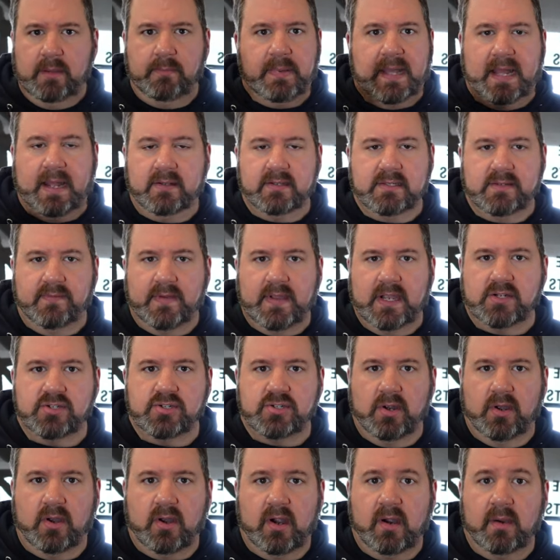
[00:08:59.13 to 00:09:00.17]
pounds of
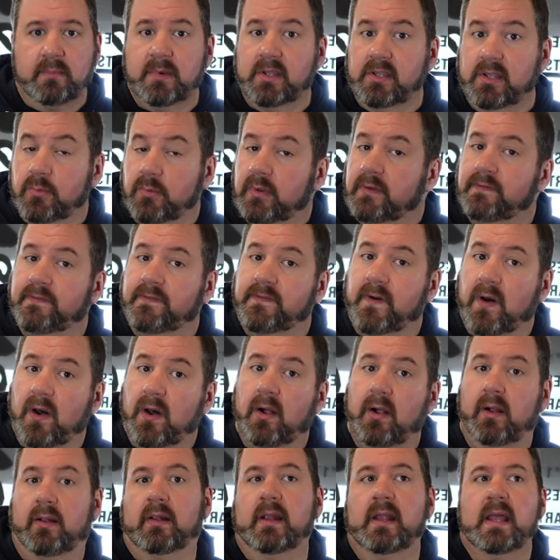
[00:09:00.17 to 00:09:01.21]
extra armor. You would
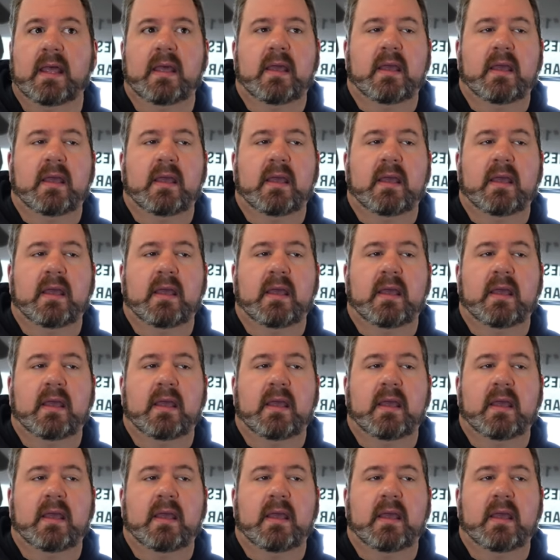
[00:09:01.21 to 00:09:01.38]
fall.